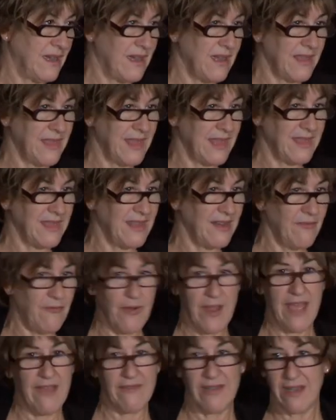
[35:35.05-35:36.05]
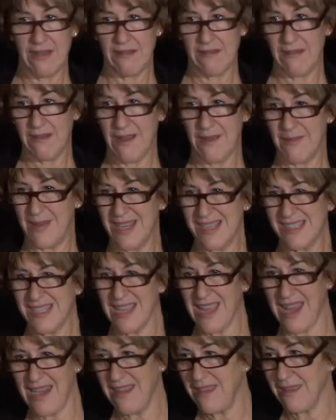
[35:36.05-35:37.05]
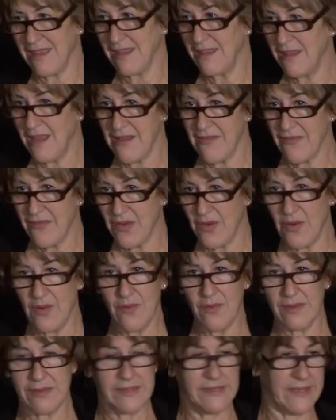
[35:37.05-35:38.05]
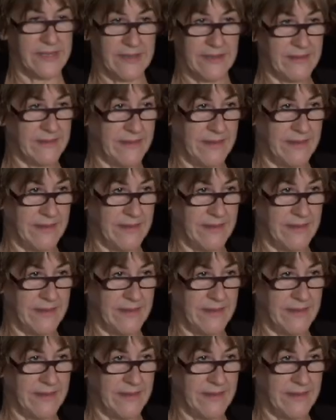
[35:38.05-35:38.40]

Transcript: I think that if we haven't, I mean, it's like anything in life, you know, it's like